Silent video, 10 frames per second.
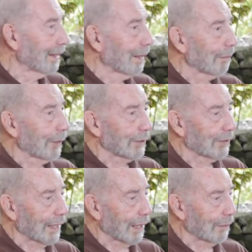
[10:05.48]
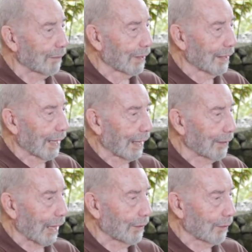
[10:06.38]
But
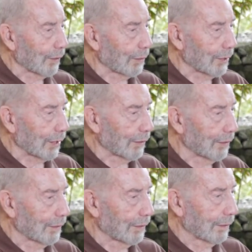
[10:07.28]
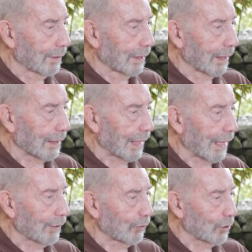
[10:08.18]
I know there was a care
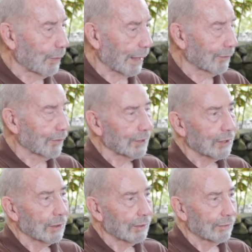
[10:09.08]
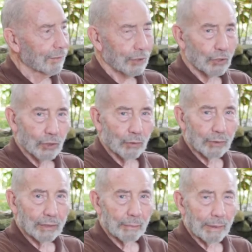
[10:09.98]
and respect for the children
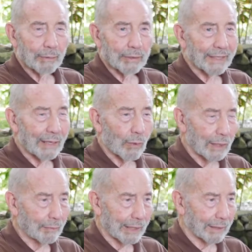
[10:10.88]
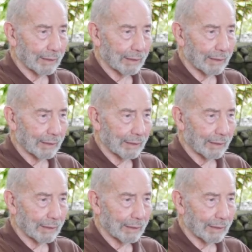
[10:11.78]
and people and their well-being.